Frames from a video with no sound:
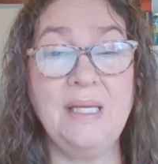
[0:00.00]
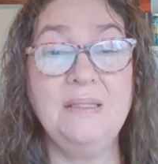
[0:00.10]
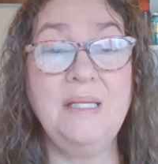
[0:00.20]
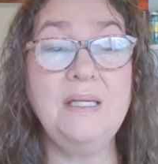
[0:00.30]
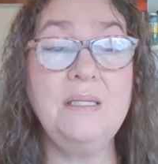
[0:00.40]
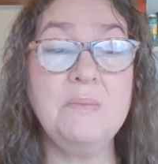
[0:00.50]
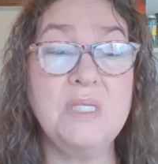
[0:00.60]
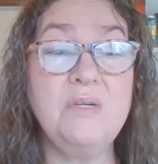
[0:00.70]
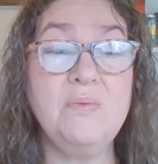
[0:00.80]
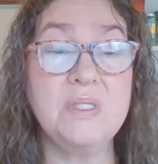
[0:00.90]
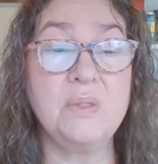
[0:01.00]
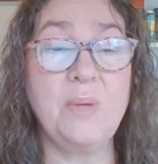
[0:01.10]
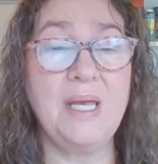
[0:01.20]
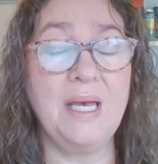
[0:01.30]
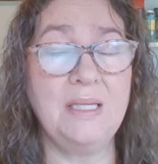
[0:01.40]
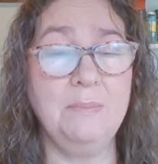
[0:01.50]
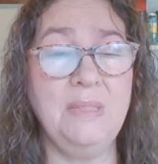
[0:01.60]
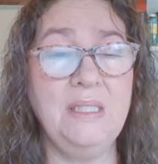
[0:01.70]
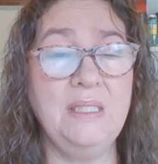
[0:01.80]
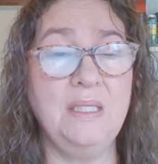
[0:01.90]
and Dan himself was away at a
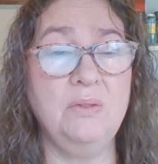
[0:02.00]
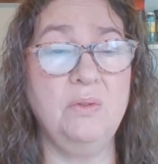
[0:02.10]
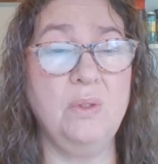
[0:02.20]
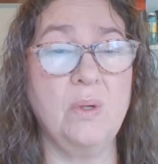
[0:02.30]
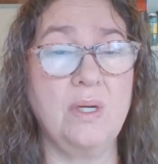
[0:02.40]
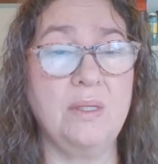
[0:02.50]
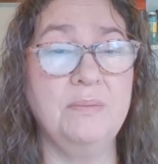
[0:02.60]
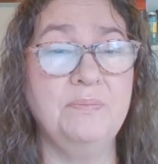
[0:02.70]
meeting in New York.